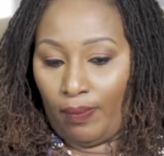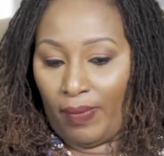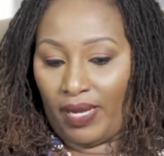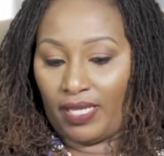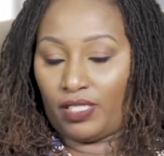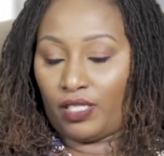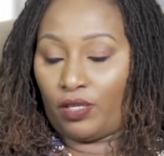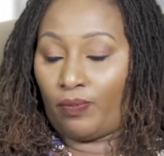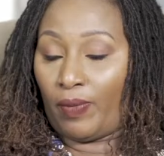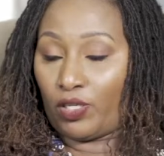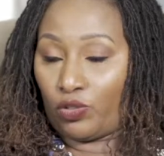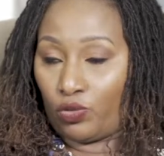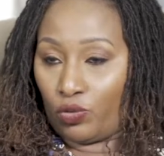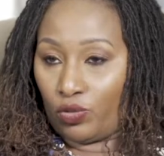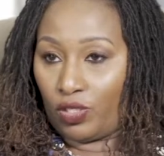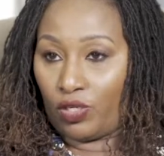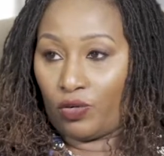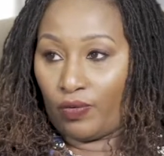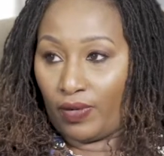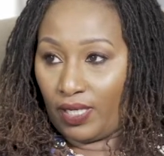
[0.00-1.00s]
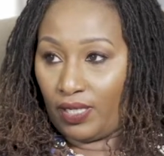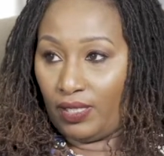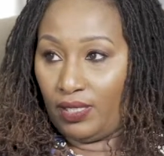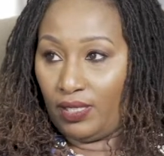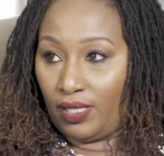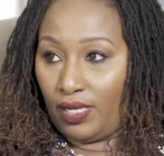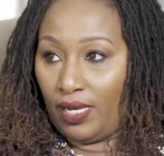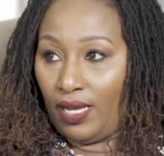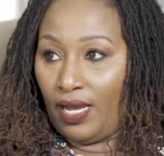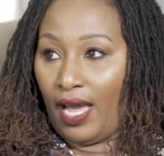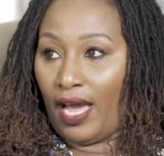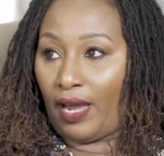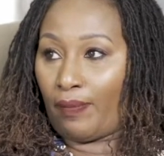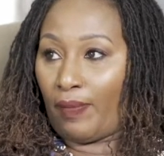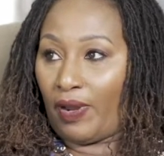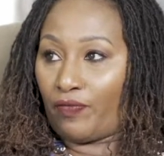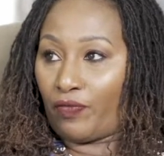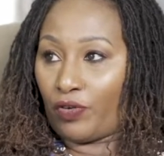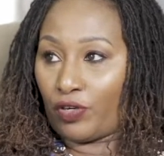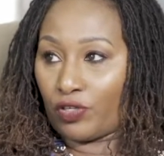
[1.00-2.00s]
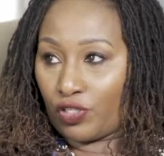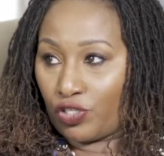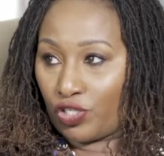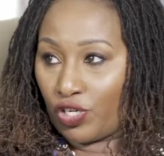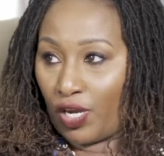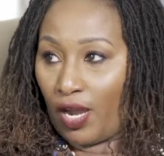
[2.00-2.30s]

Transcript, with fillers: my dig my two degrees, had my first